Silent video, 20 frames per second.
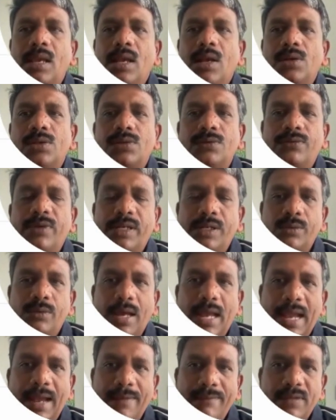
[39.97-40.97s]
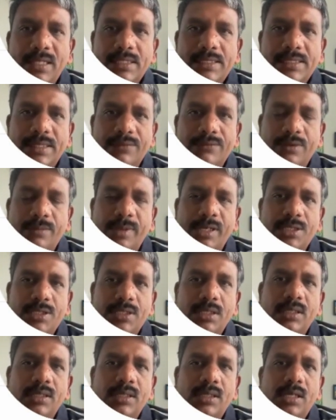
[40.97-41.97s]
So when you have this
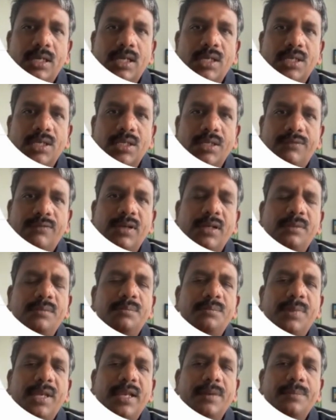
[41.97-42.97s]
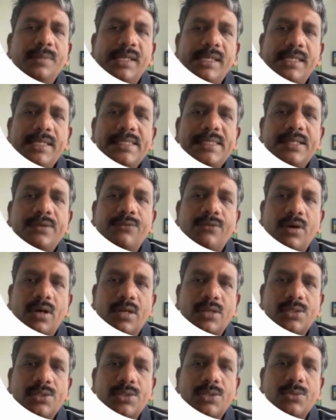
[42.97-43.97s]
information, it will become easier for
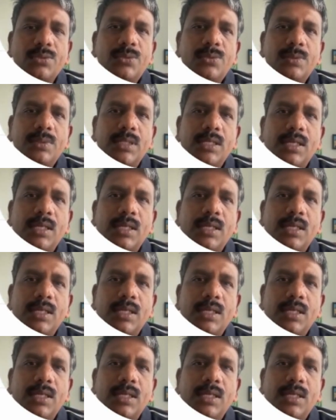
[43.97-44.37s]
us to